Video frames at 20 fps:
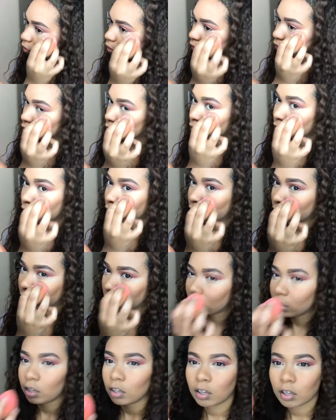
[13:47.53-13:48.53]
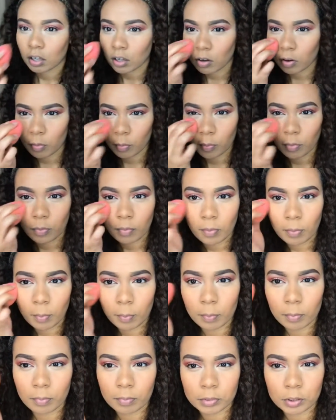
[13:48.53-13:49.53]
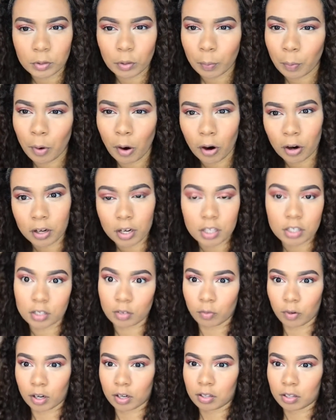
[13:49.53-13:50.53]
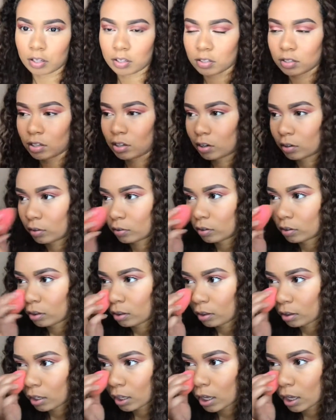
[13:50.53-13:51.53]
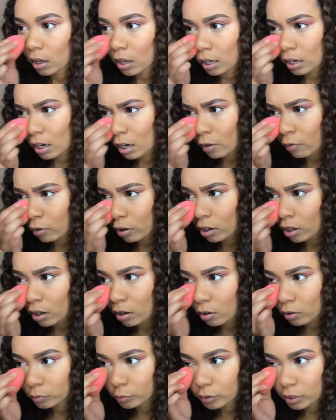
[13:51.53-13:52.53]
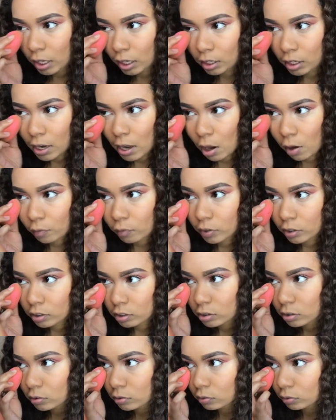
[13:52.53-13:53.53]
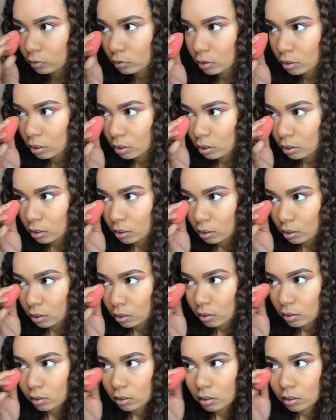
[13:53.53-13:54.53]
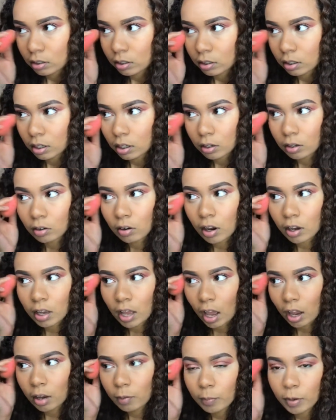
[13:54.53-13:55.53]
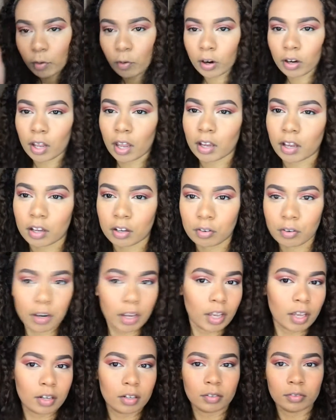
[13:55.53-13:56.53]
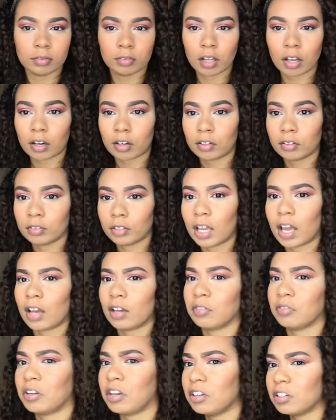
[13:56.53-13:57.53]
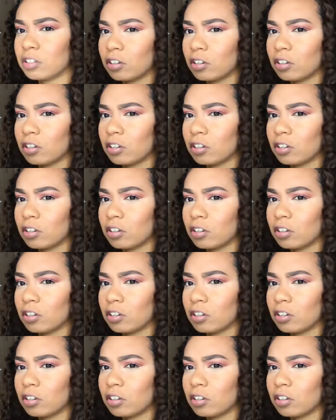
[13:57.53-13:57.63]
don't have to really go to a party to wear this, you know. Like, and it really goes with any outfit too. I don't know, I can be wearing like a green, green